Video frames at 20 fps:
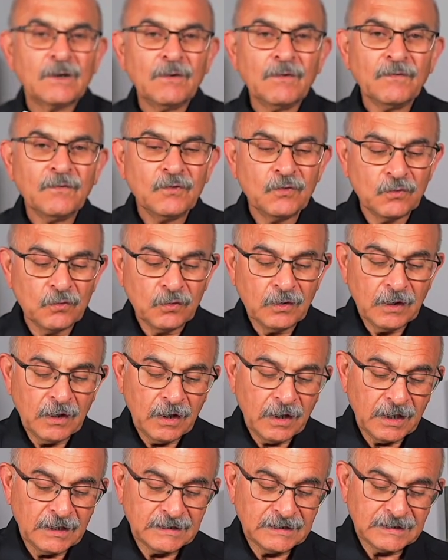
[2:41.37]
of you
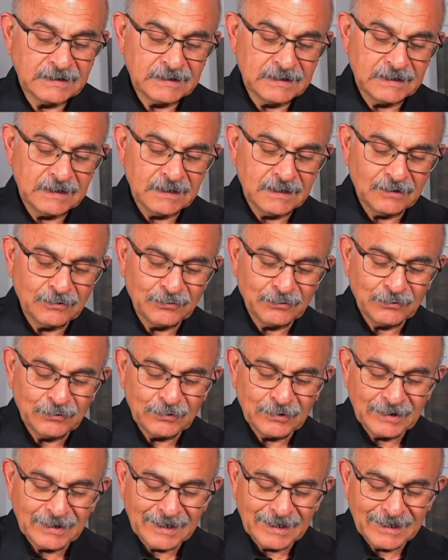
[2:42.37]
I see to
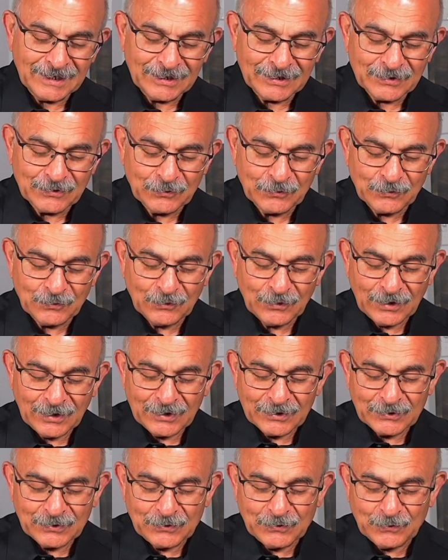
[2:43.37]
need to
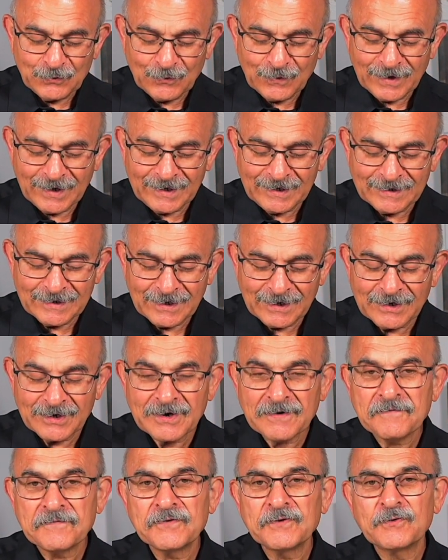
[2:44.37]
do a little
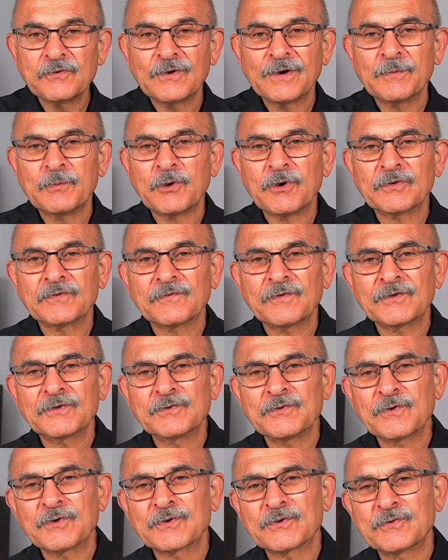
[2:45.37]
review about what
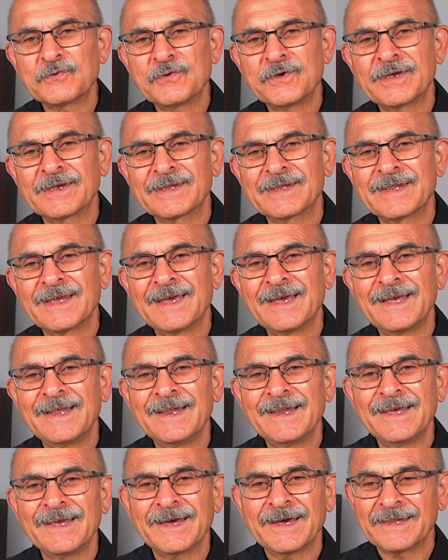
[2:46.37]
you are doing
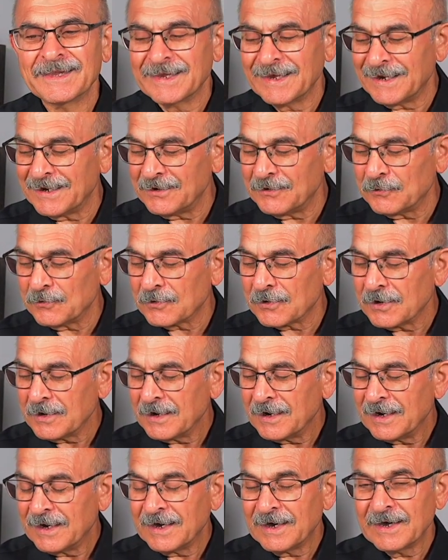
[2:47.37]
daily, and then your
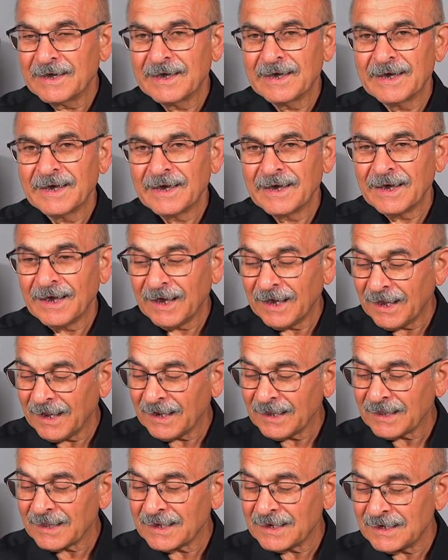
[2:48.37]

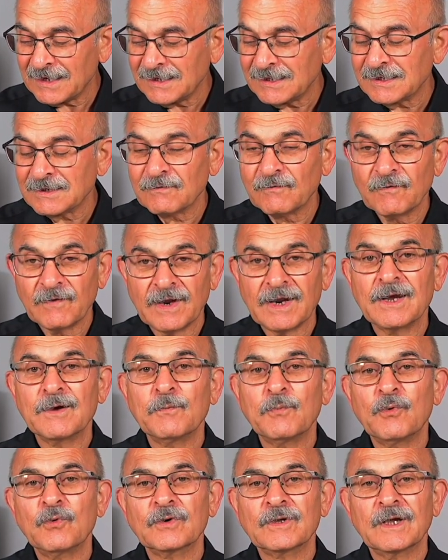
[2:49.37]
health is very
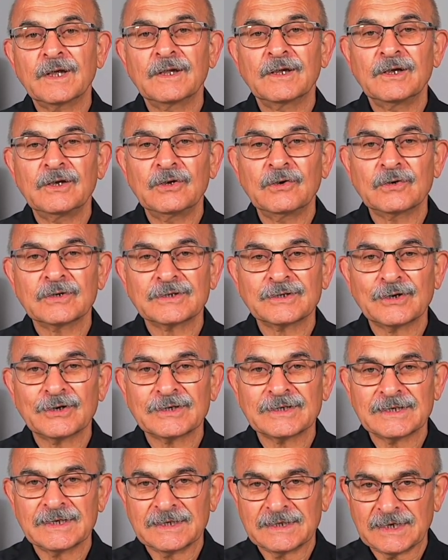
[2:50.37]
important in your
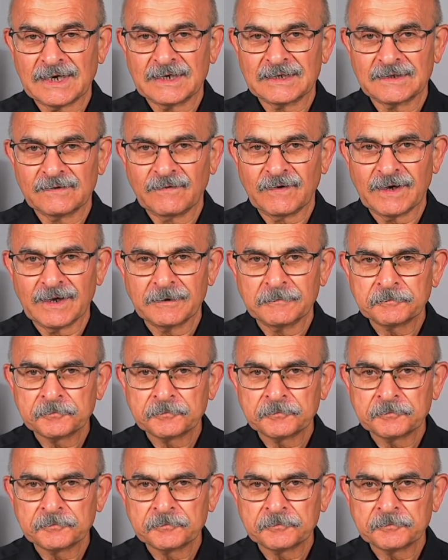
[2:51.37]
success as well.